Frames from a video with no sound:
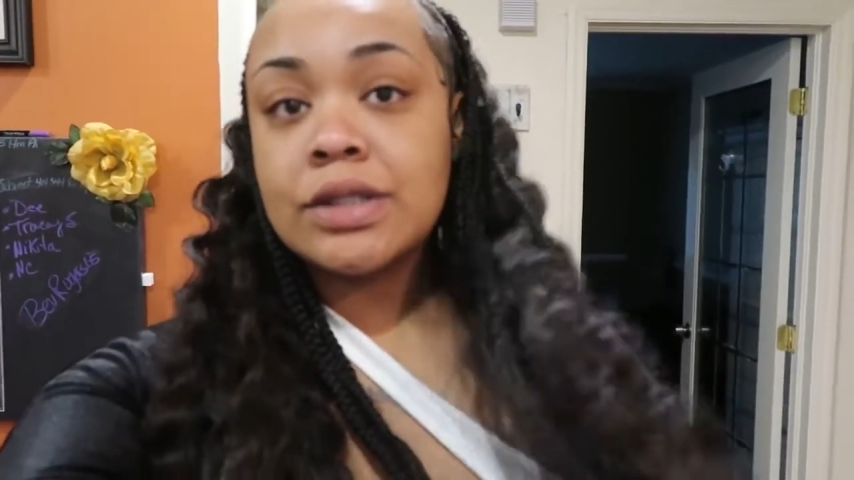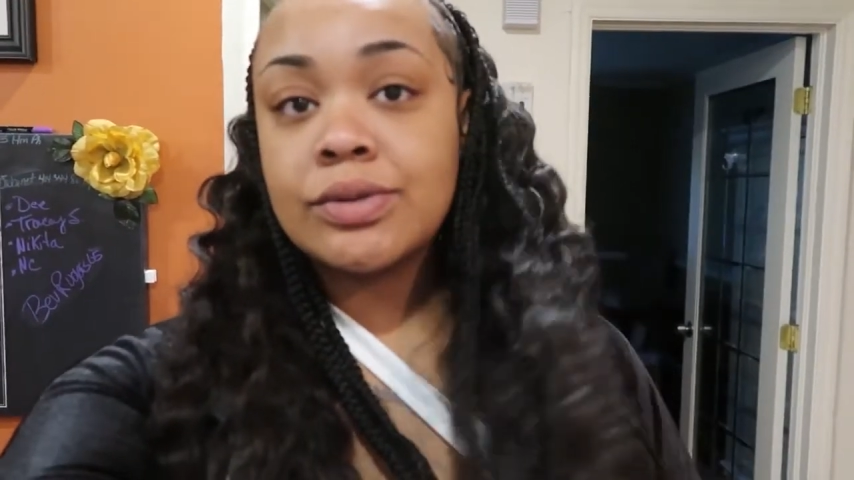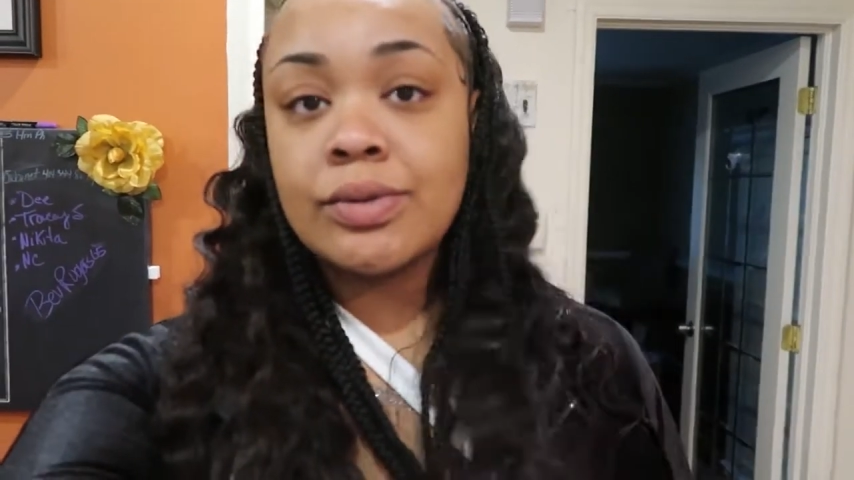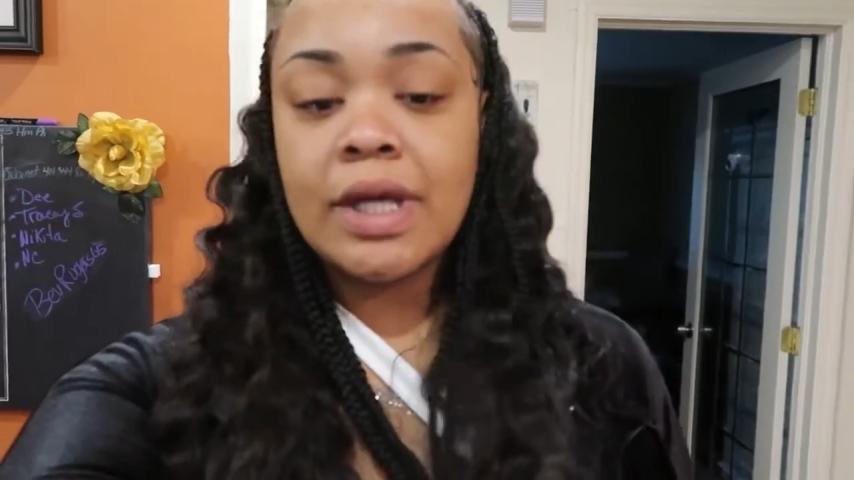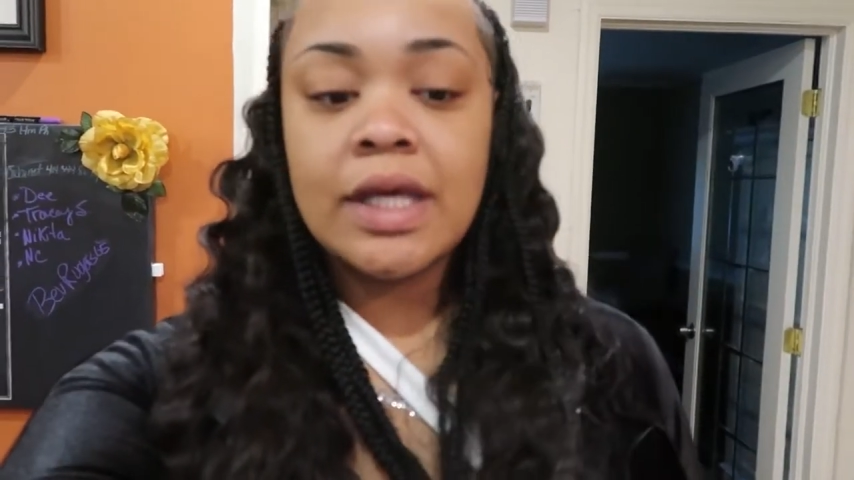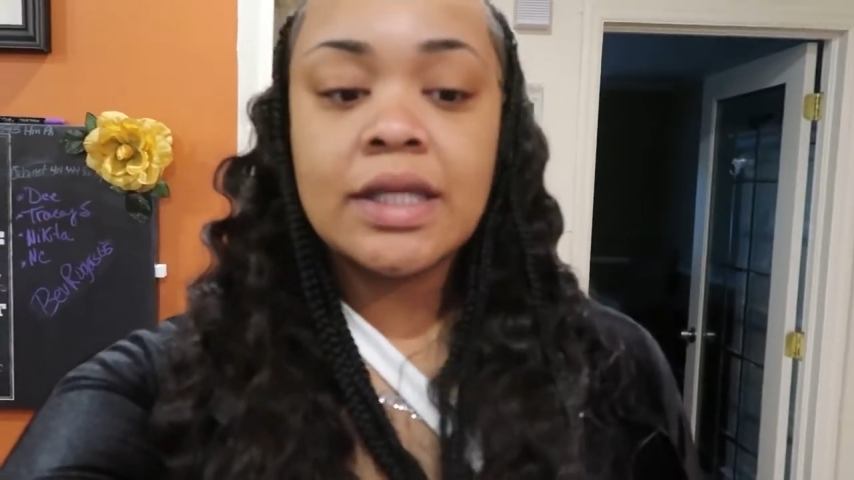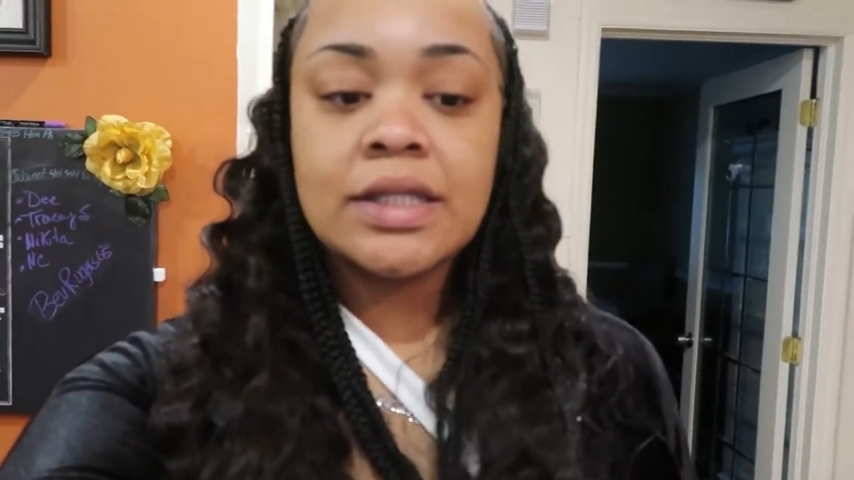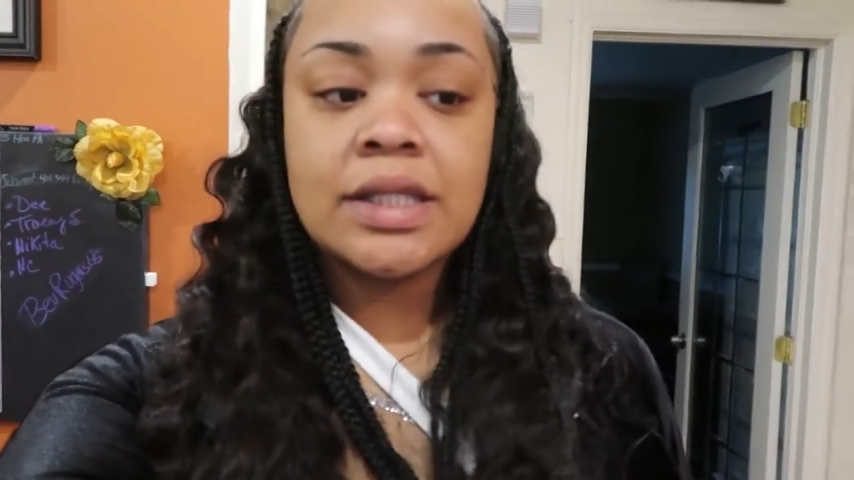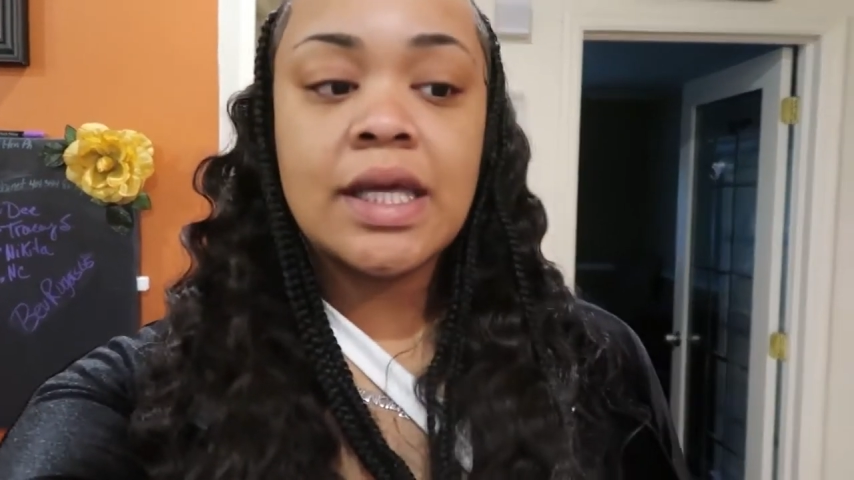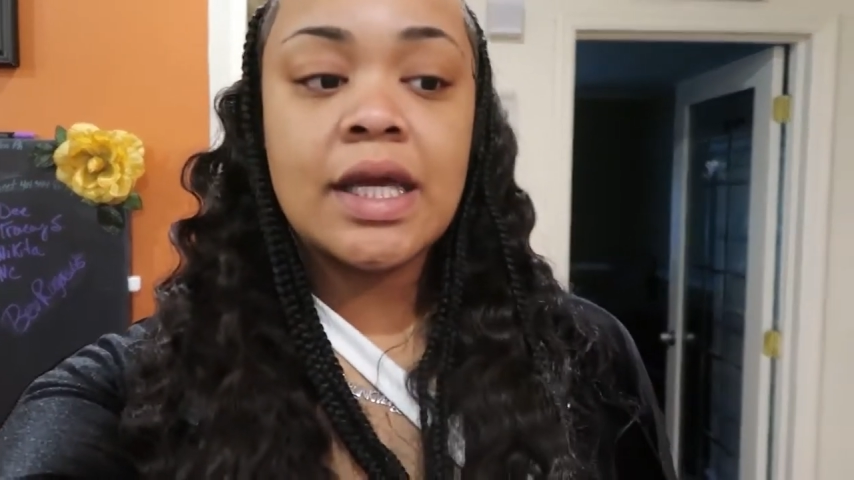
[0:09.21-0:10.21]
to head
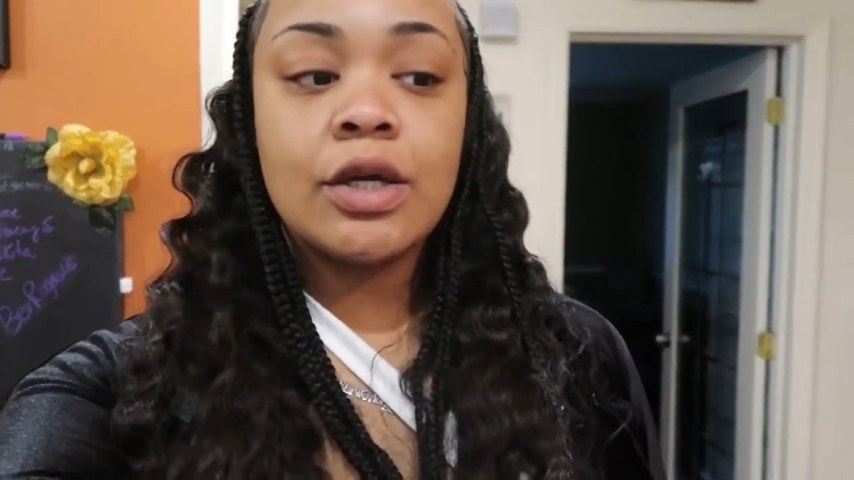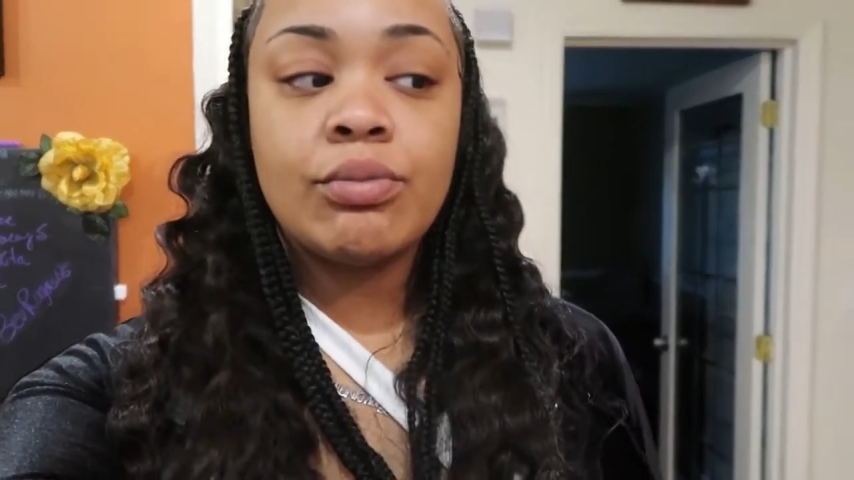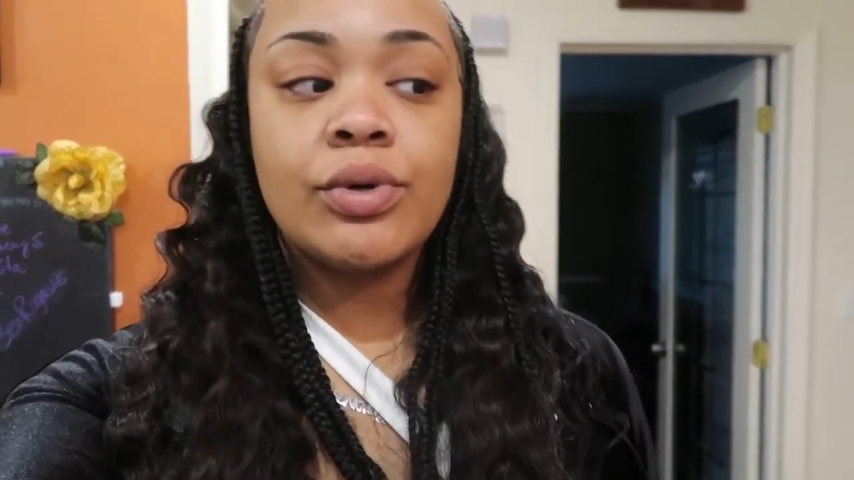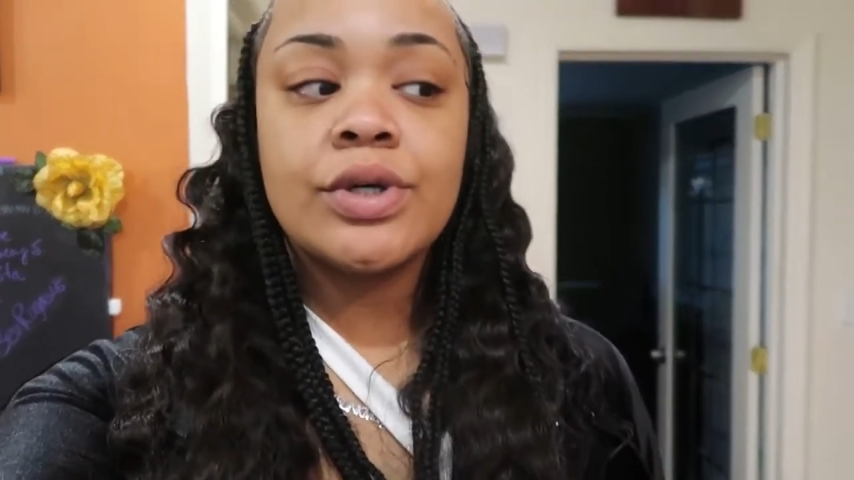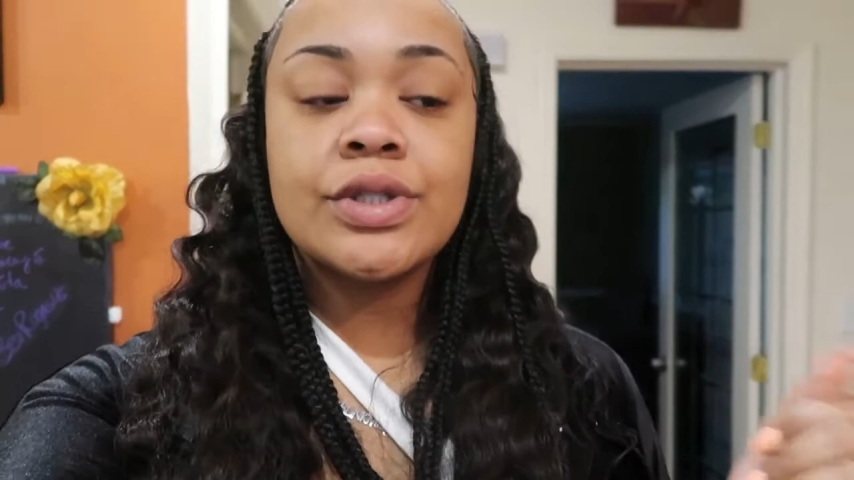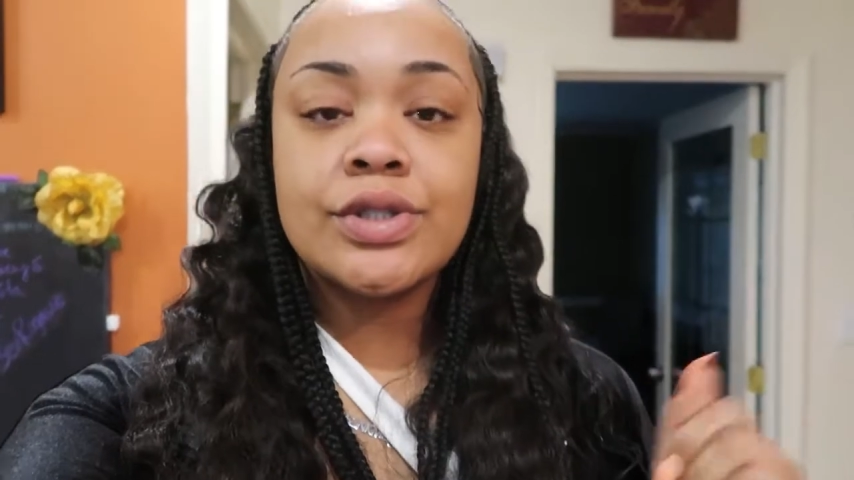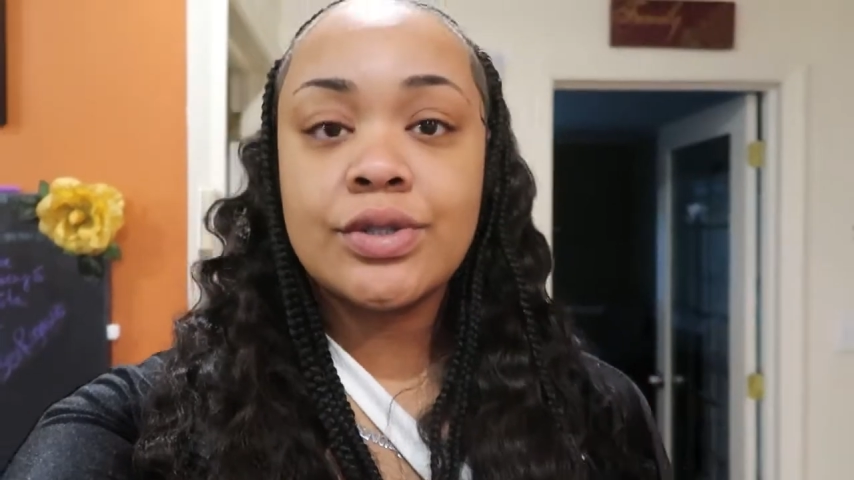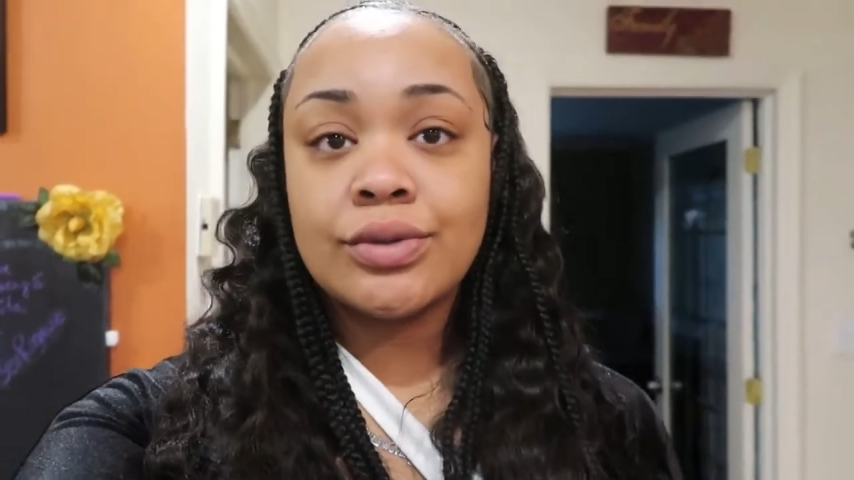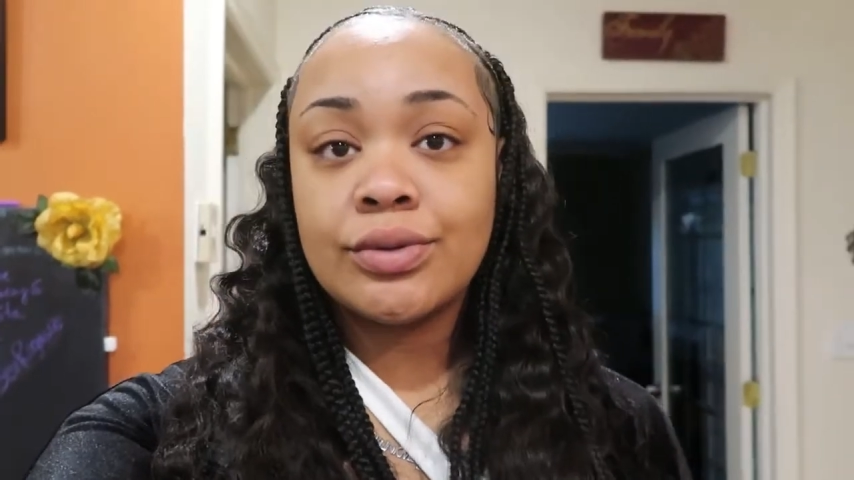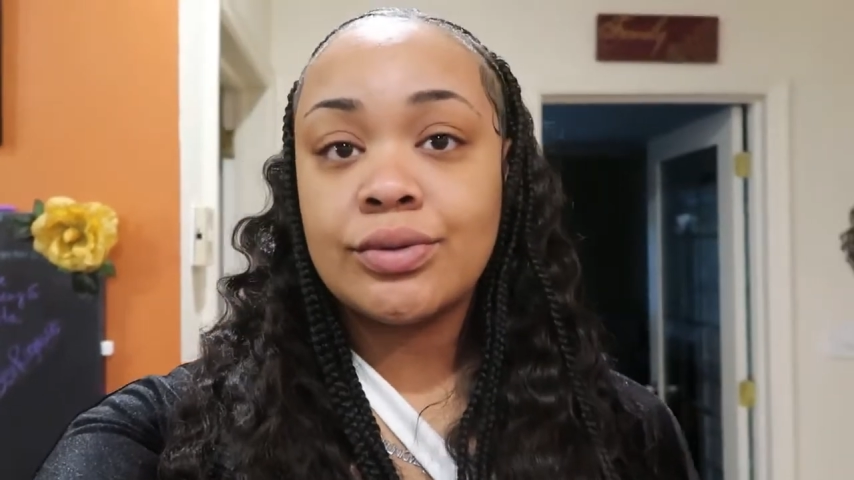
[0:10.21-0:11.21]
to the airport
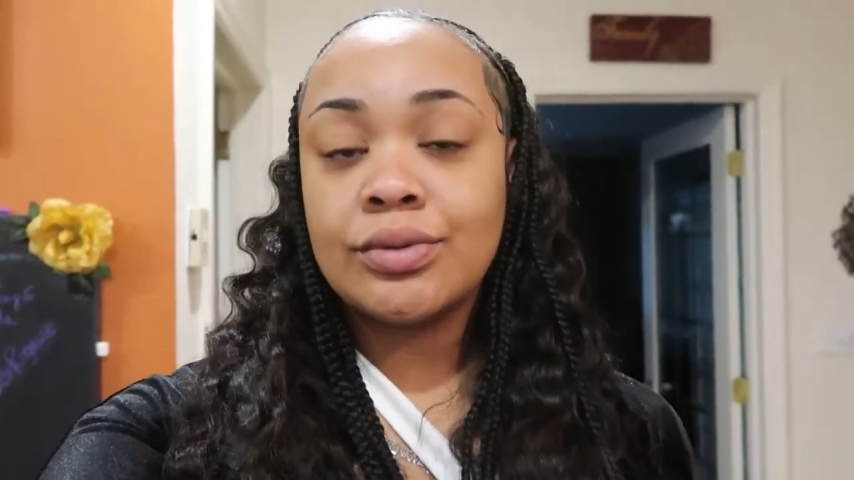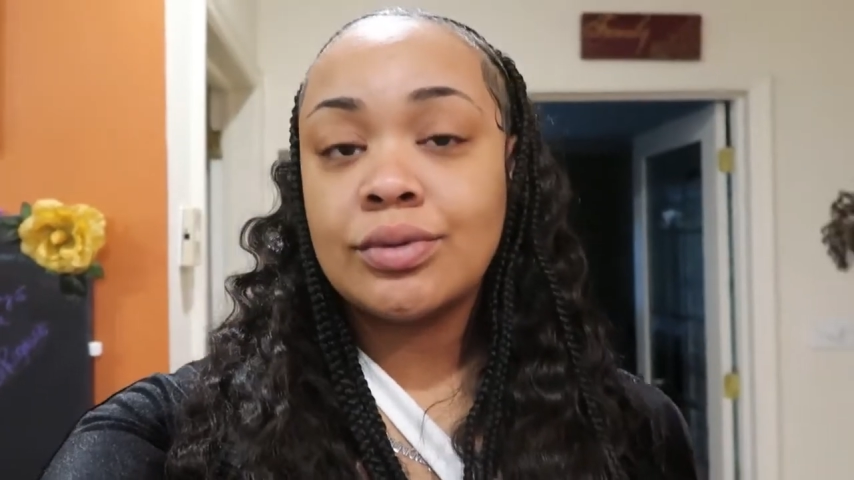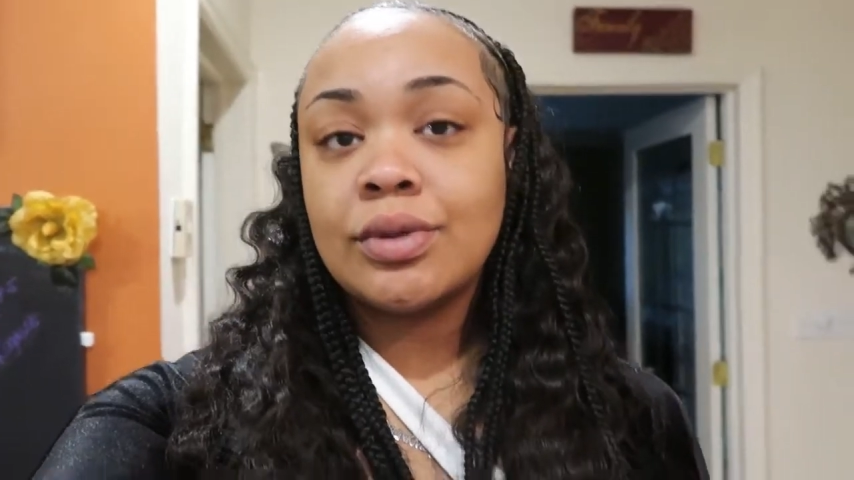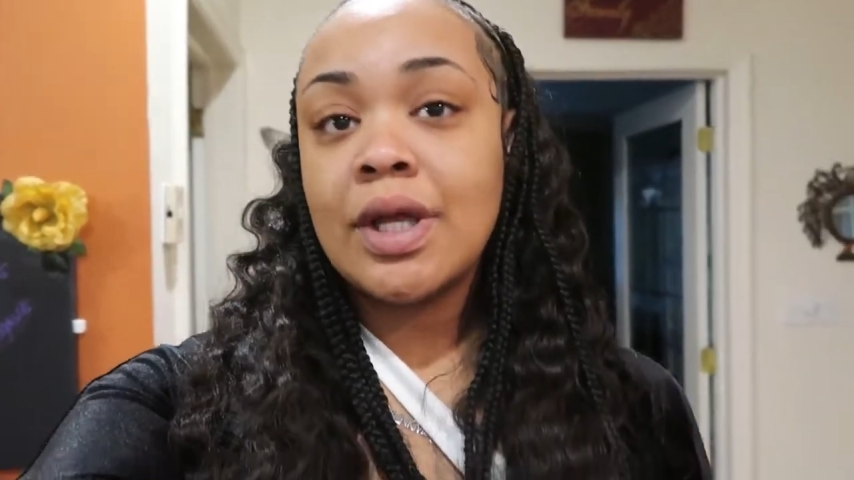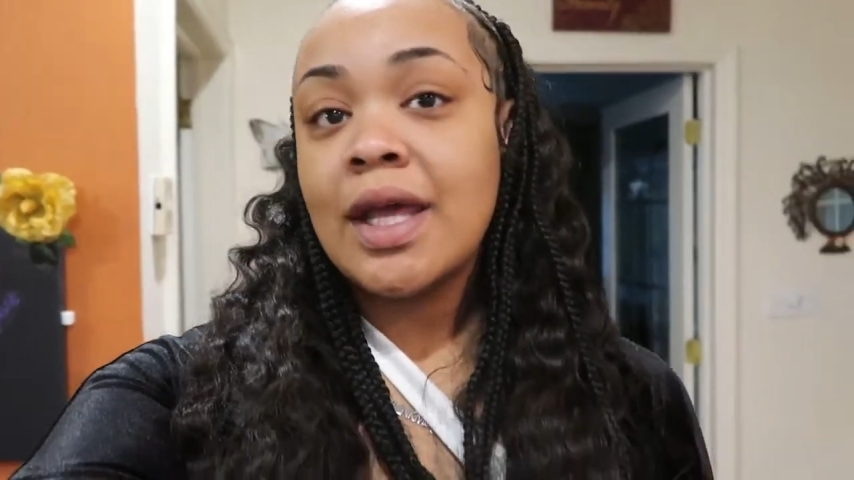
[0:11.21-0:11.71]
soon.